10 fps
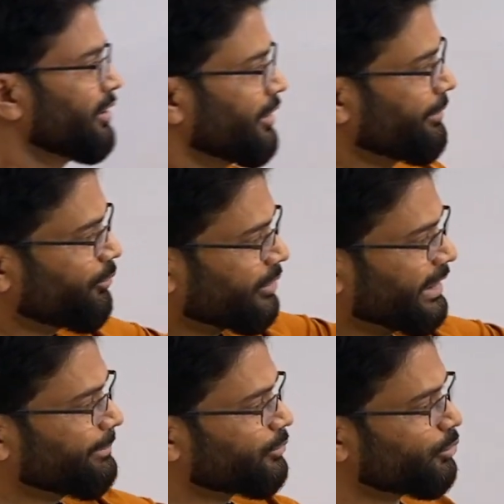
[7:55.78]
If you
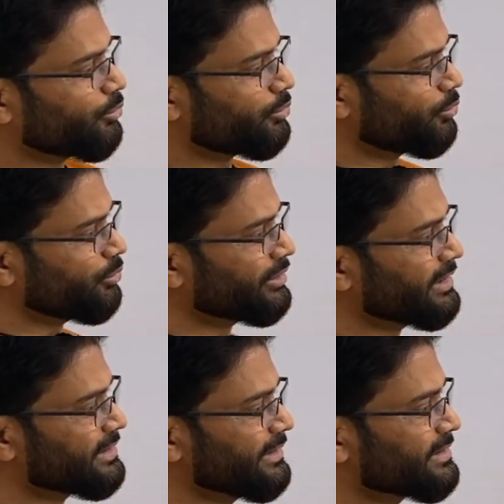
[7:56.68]
keep two
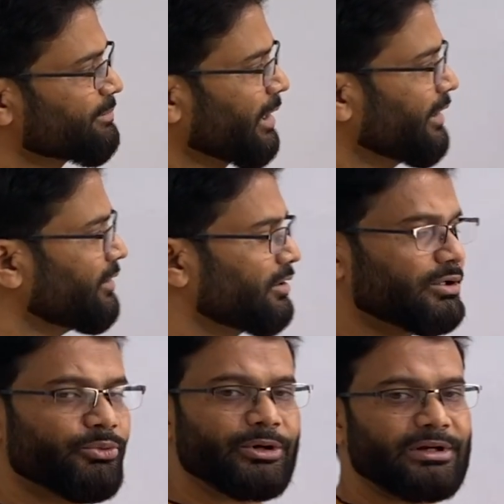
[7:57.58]
things in this mind,
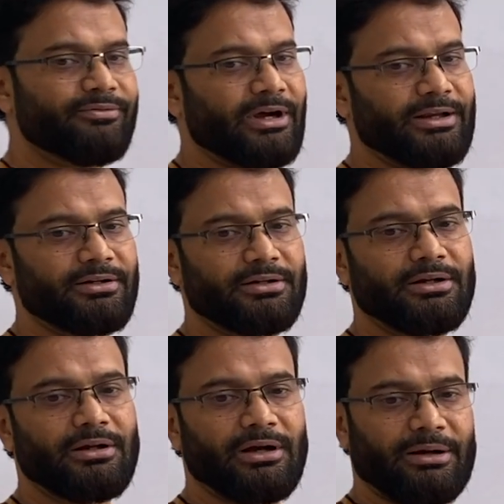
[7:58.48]
we can find
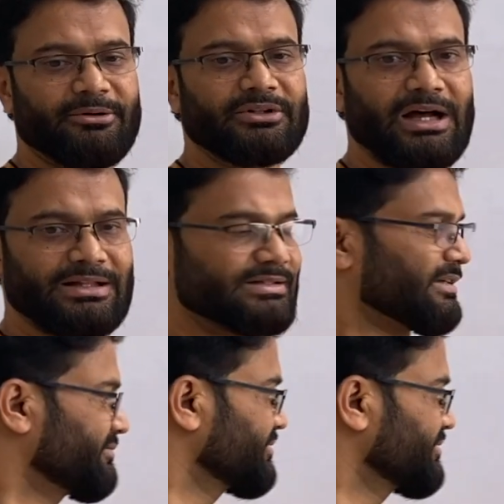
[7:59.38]
about the answers,